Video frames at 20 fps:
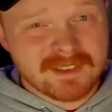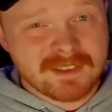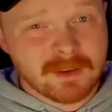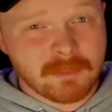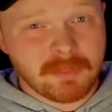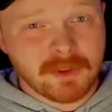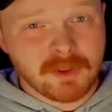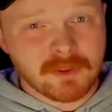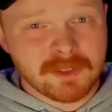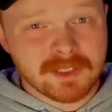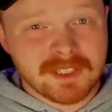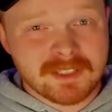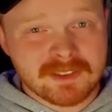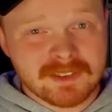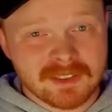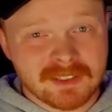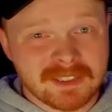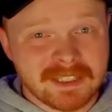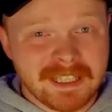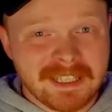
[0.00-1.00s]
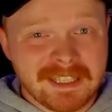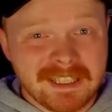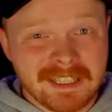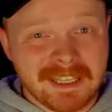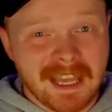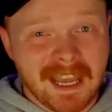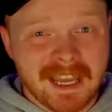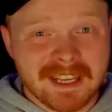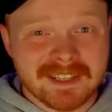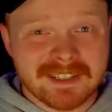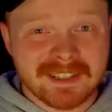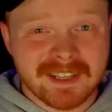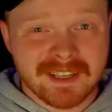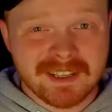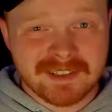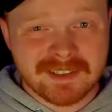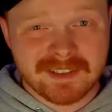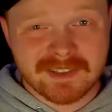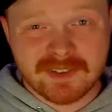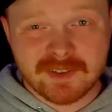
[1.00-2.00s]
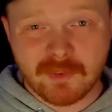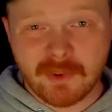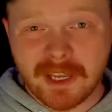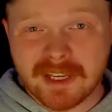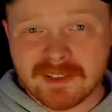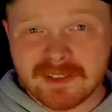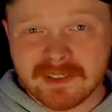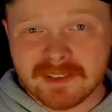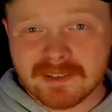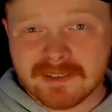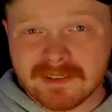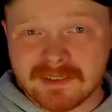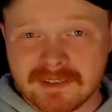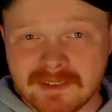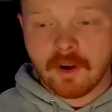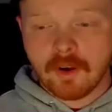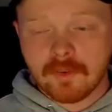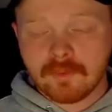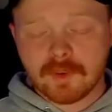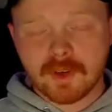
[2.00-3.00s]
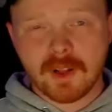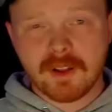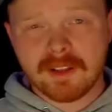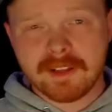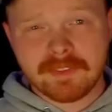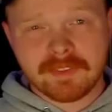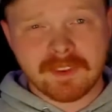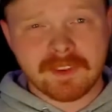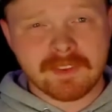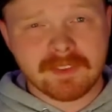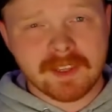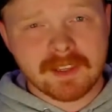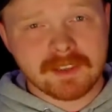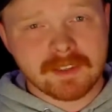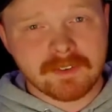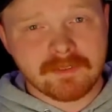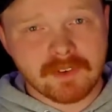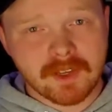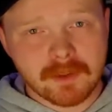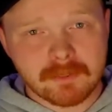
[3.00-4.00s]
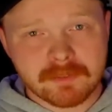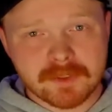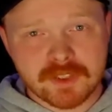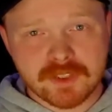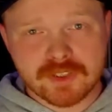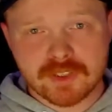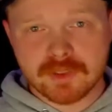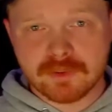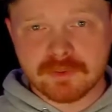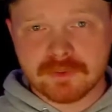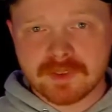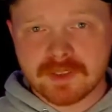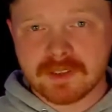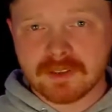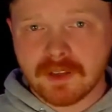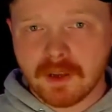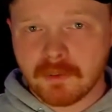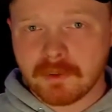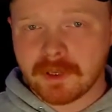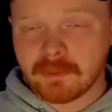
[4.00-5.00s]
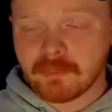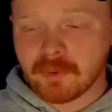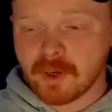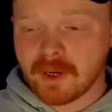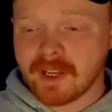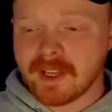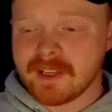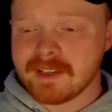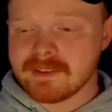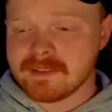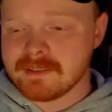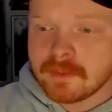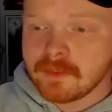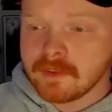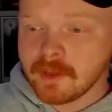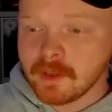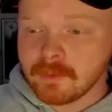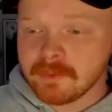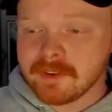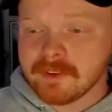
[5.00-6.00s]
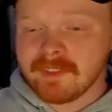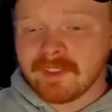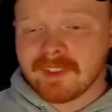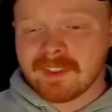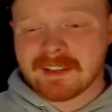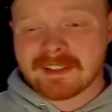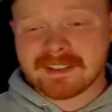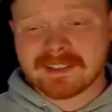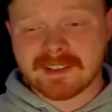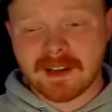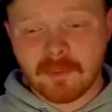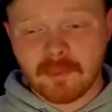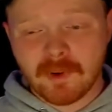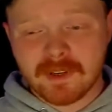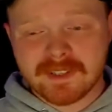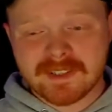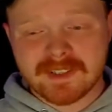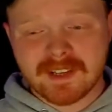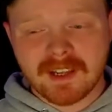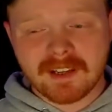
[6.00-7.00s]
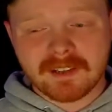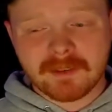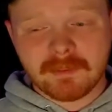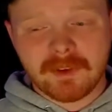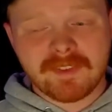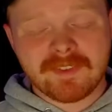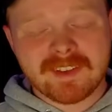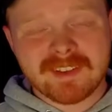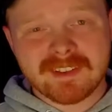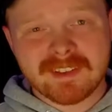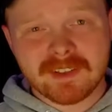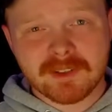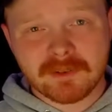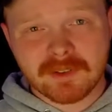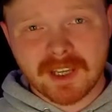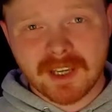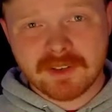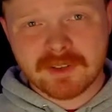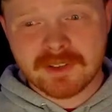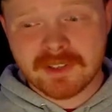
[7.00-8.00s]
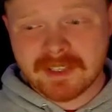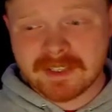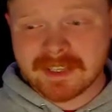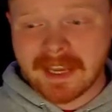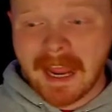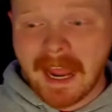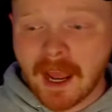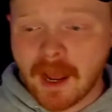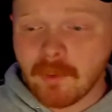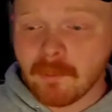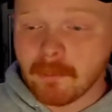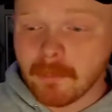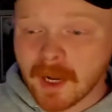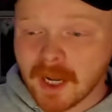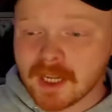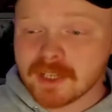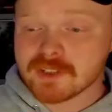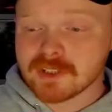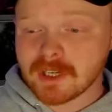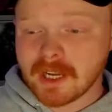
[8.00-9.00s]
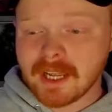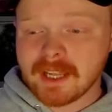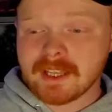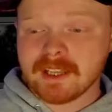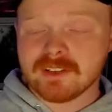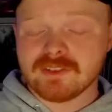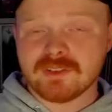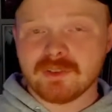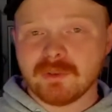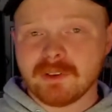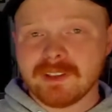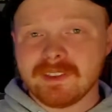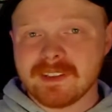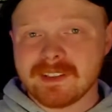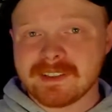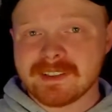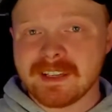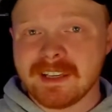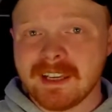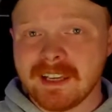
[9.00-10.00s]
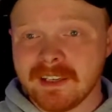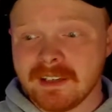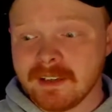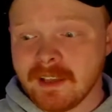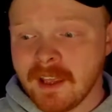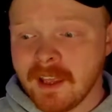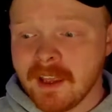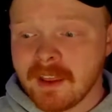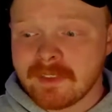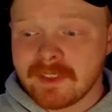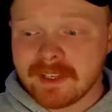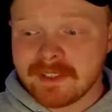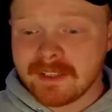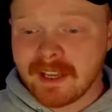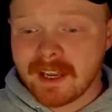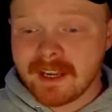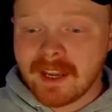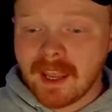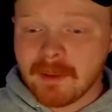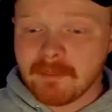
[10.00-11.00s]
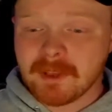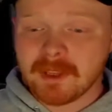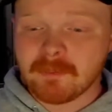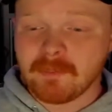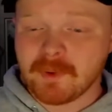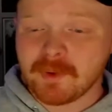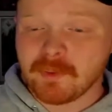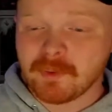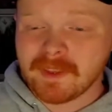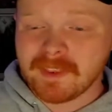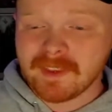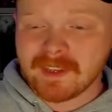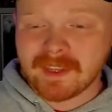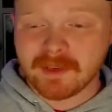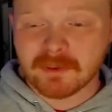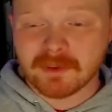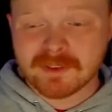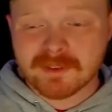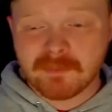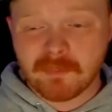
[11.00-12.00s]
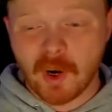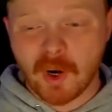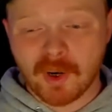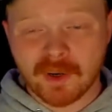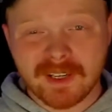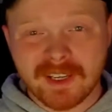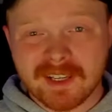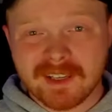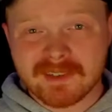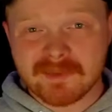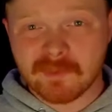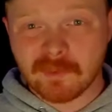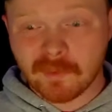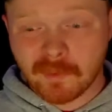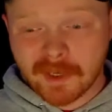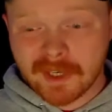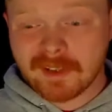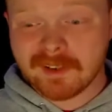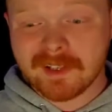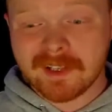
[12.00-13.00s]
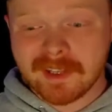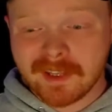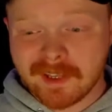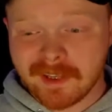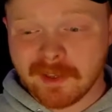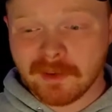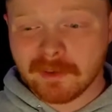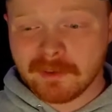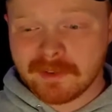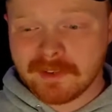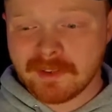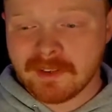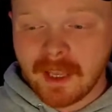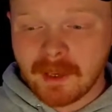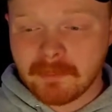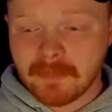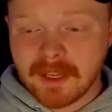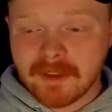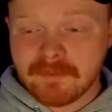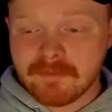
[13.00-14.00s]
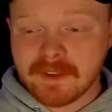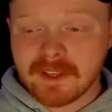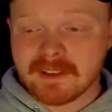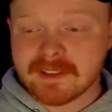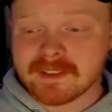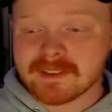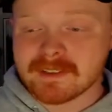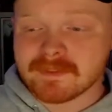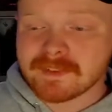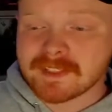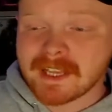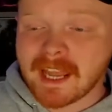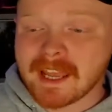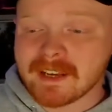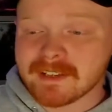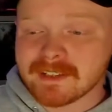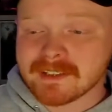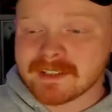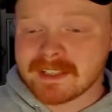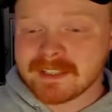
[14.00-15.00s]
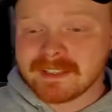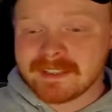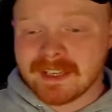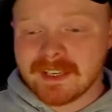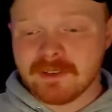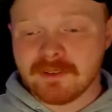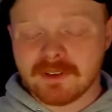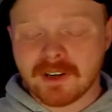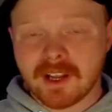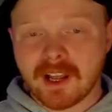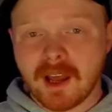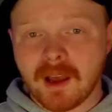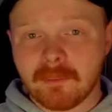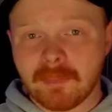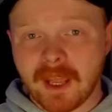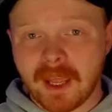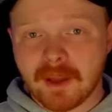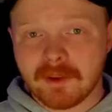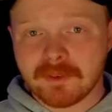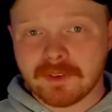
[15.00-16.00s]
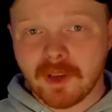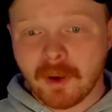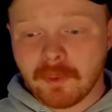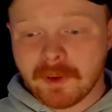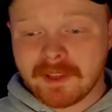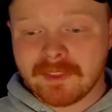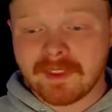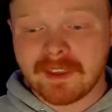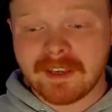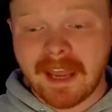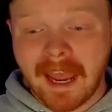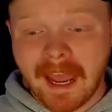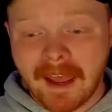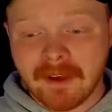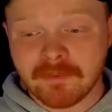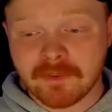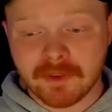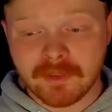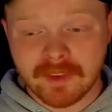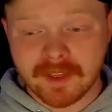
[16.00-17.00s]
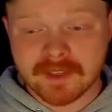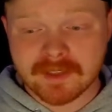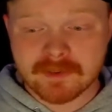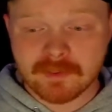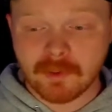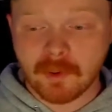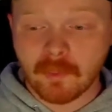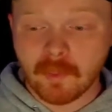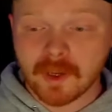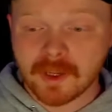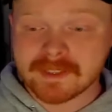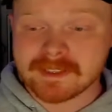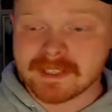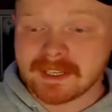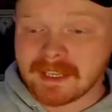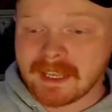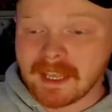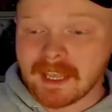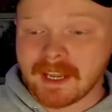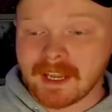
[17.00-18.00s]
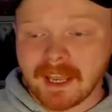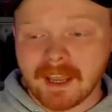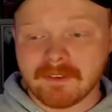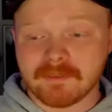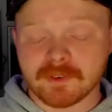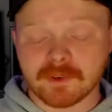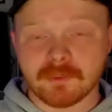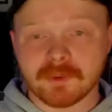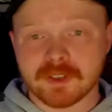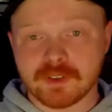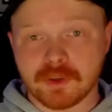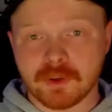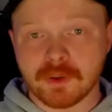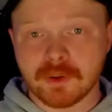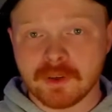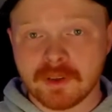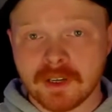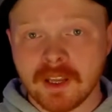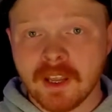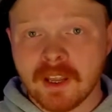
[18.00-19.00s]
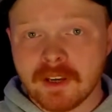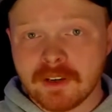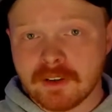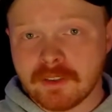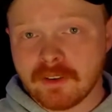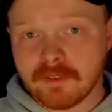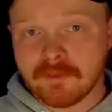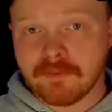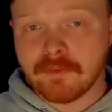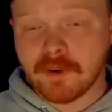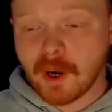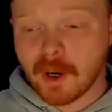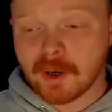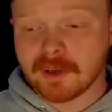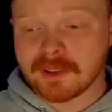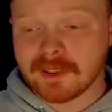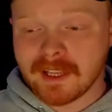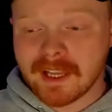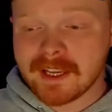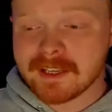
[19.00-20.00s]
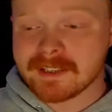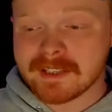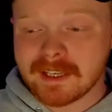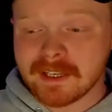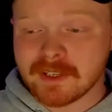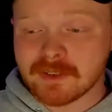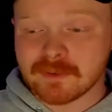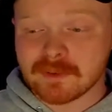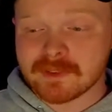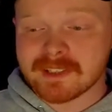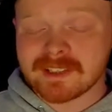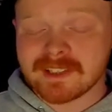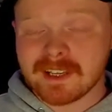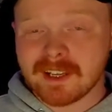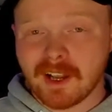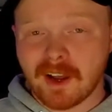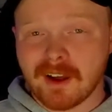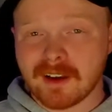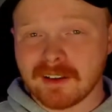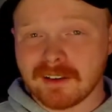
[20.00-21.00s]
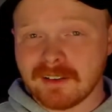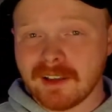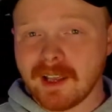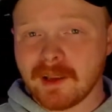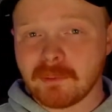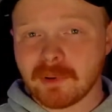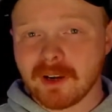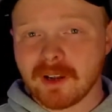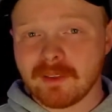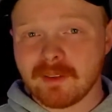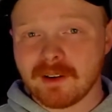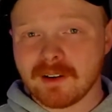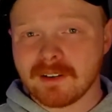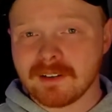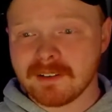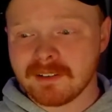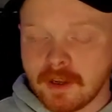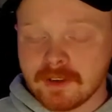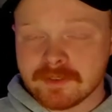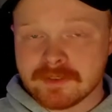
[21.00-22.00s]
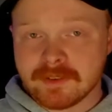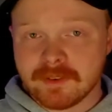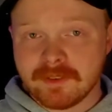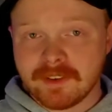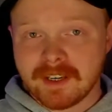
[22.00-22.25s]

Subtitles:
ability to lead in high-stakes situations. Overall, I think they live up to Shun's glowing praise. The only thing that somewhat sucked about this introduction is how much I enjoyed the scene. The dynamic between the hero's party is really cute, and my feelings of sadness continue to compound knowing that after this we'll once again have to return to the far less interesting Onalai brother. Also, the